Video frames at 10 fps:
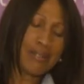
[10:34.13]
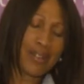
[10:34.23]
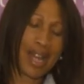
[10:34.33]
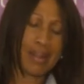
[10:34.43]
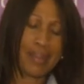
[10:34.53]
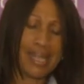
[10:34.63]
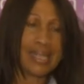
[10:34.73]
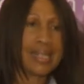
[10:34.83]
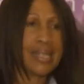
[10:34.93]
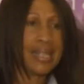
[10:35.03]
Are we
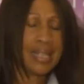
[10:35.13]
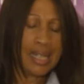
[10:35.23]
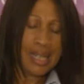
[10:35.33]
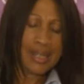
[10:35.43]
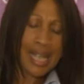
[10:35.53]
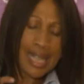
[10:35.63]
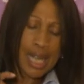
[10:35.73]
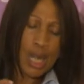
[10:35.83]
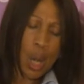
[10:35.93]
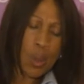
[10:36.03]
creating an
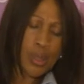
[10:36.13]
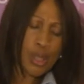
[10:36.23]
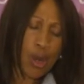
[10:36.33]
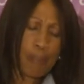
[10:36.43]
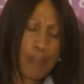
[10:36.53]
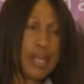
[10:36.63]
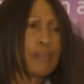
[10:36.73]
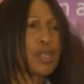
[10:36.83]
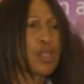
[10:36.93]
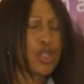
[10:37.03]
environment
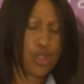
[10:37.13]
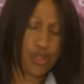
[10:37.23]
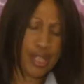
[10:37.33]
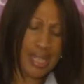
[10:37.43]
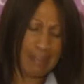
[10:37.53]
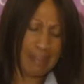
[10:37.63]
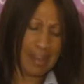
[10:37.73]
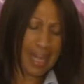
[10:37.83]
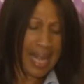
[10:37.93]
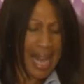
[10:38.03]
that allows
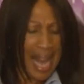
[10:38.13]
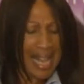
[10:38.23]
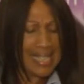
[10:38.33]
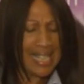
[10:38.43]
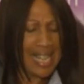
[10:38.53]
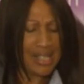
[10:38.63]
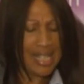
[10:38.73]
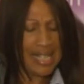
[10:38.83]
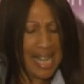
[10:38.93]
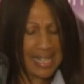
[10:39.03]
our people to
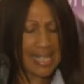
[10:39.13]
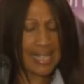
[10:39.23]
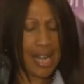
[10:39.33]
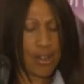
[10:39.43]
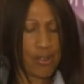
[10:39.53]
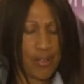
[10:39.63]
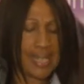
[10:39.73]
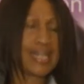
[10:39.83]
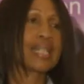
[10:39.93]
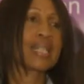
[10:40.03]
dream
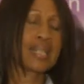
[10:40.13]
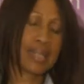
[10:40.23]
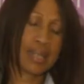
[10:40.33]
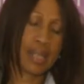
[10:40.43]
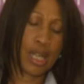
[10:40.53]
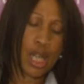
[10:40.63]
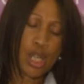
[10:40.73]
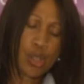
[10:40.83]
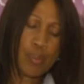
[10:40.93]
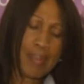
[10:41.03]
and take the
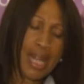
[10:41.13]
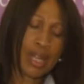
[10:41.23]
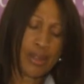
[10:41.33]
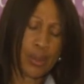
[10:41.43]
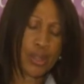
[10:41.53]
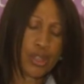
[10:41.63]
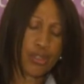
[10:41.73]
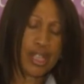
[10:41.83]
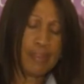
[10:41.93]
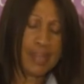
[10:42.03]
necessary
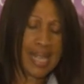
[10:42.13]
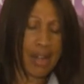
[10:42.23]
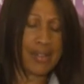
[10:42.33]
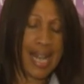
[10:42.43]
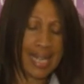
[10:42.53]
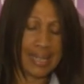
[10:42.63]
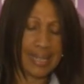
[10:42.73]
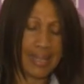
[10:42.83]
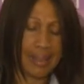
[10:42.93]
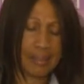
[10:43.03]
risks to
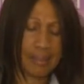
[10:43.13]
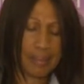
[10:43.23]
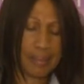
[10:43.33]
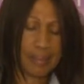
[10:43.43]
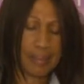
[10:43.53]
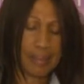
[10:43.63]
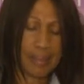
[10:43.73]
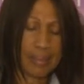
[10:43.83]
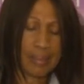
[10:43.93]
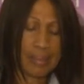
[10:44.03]
make those dreams
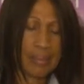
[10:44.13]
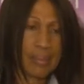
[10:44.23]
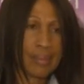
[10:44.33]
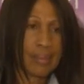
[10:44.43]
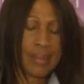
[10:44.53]
a reality?